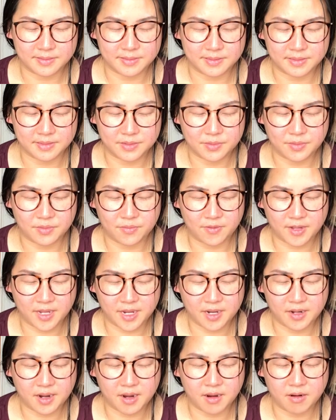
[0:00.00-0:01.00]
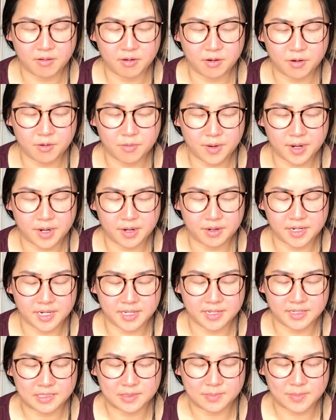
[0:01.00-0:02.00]
to invite our
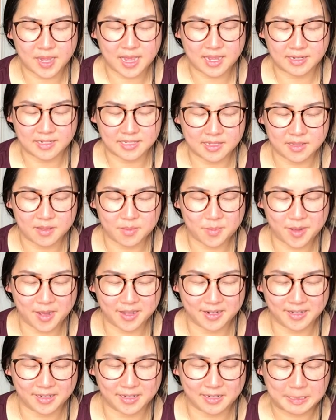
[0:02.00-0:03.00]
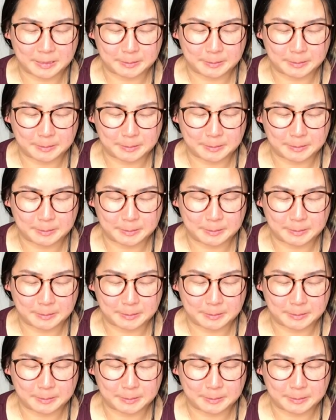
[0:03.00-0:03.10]
awareness back to the body,